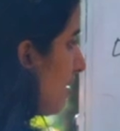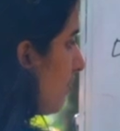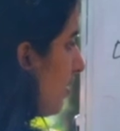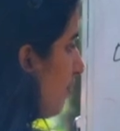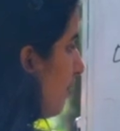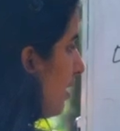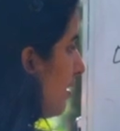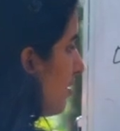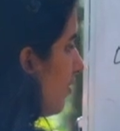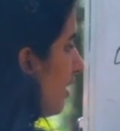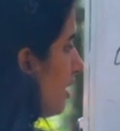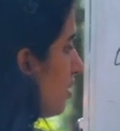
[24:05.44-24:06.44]
v plus y
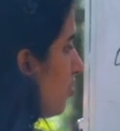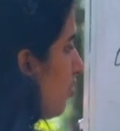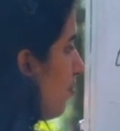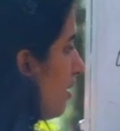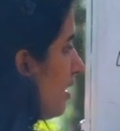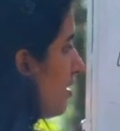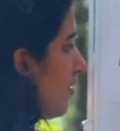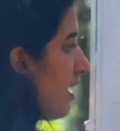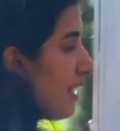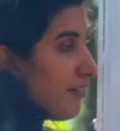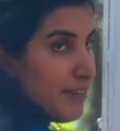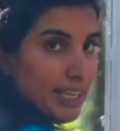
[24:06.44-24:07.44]
u plus y
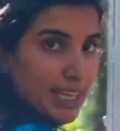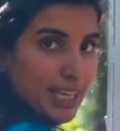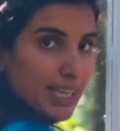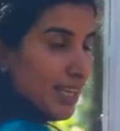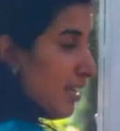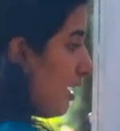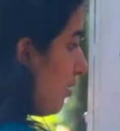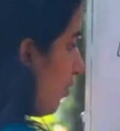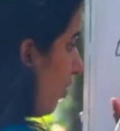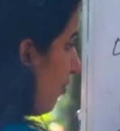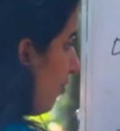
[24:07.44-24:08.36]
v. That will